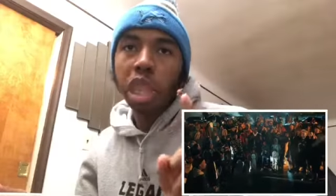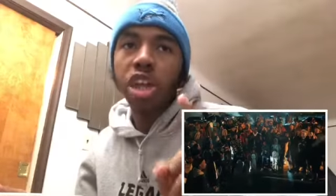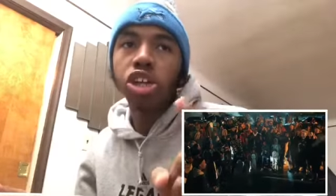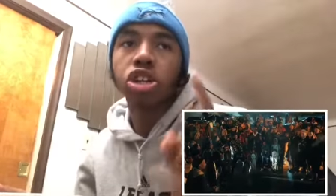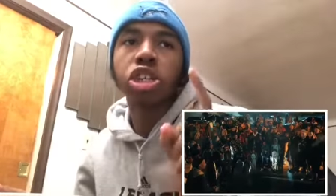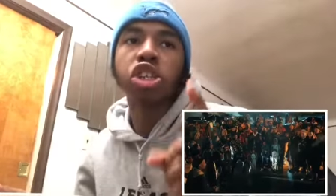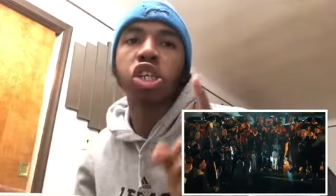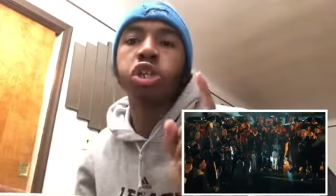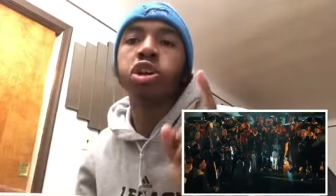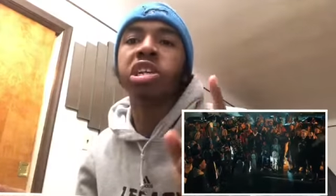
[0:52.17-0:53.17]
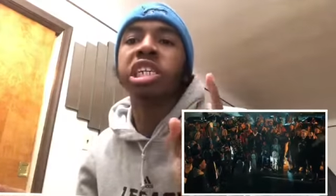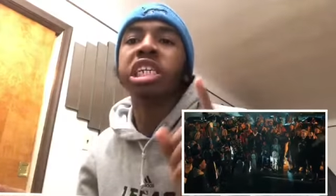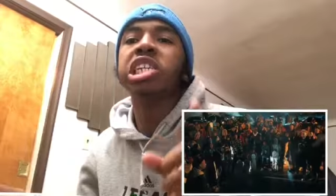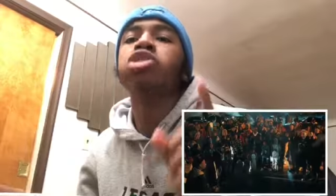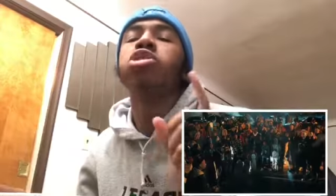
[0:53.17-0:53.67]
You know, so, you know,
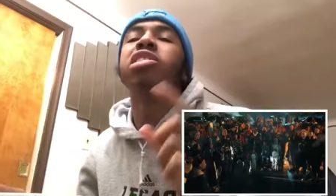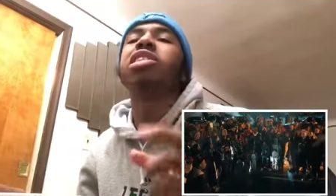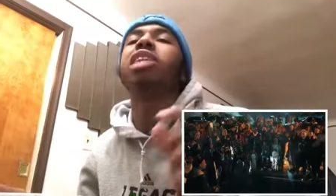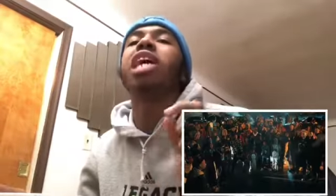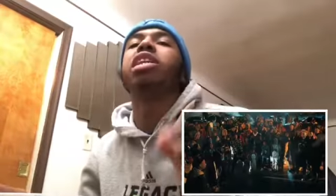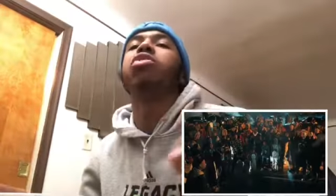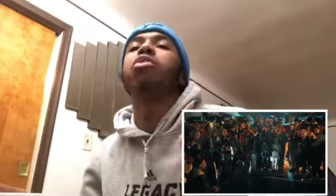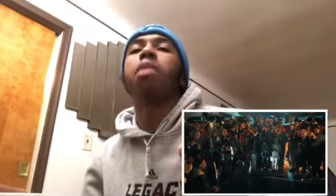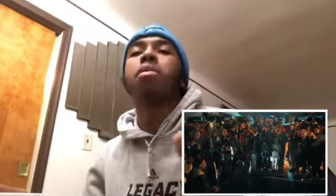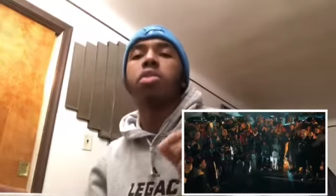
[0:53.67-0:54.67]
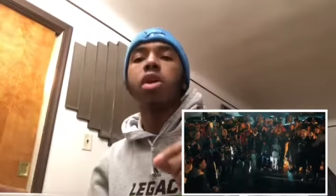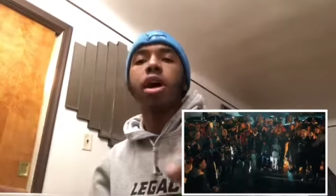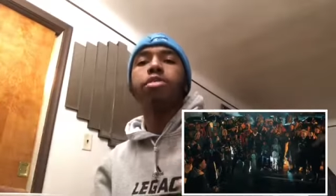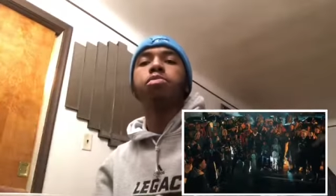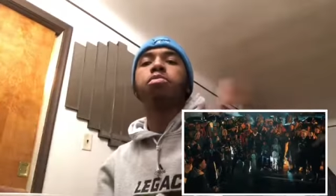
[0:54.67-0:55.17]
you know. This idea remind me of
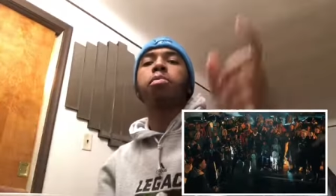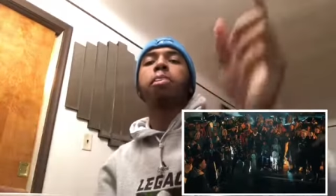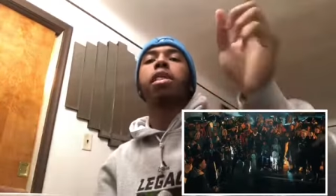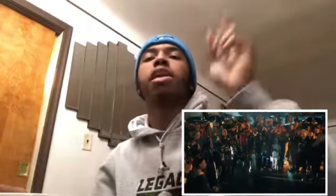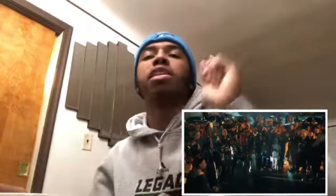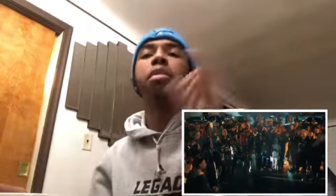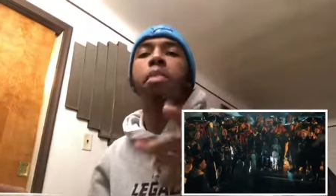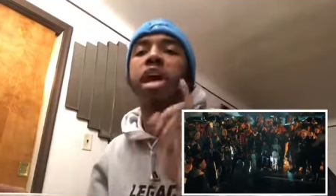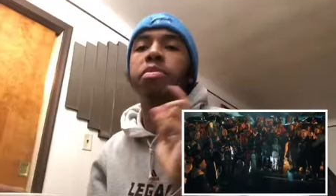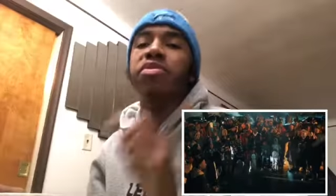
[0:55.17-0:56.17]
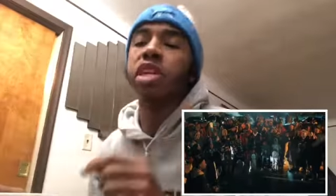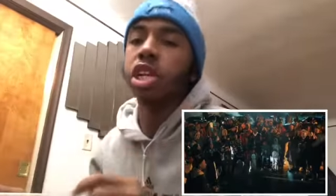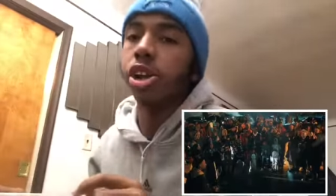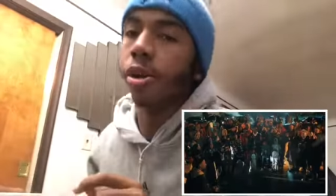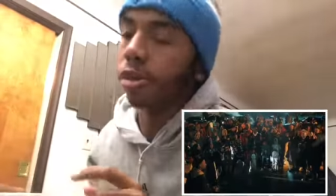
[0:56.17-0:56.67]
DaBaby
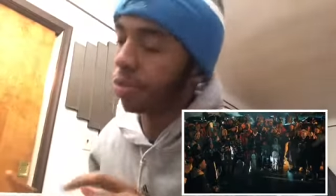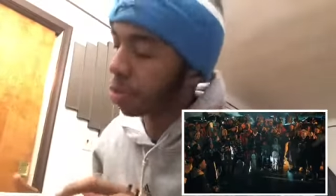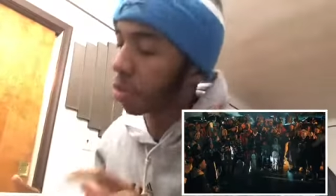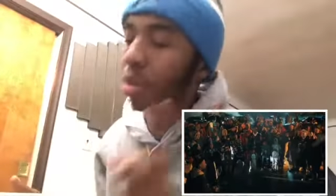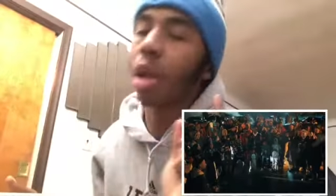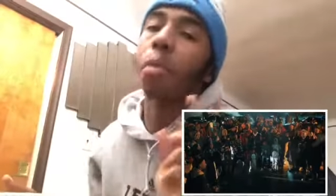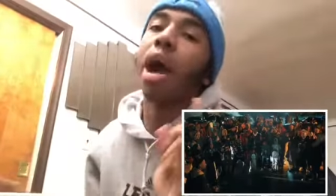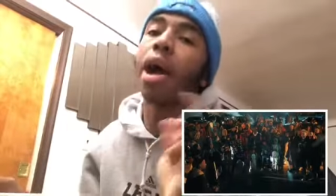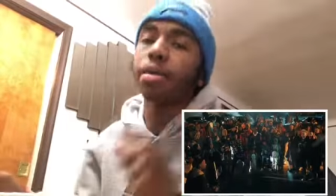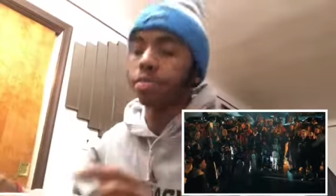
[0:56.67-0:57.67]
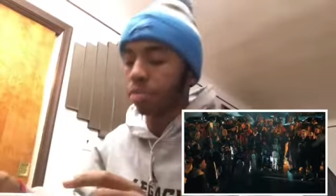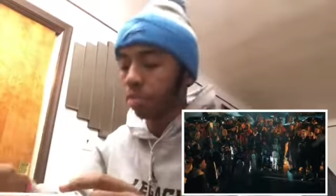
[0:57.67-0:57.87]
video. Bop.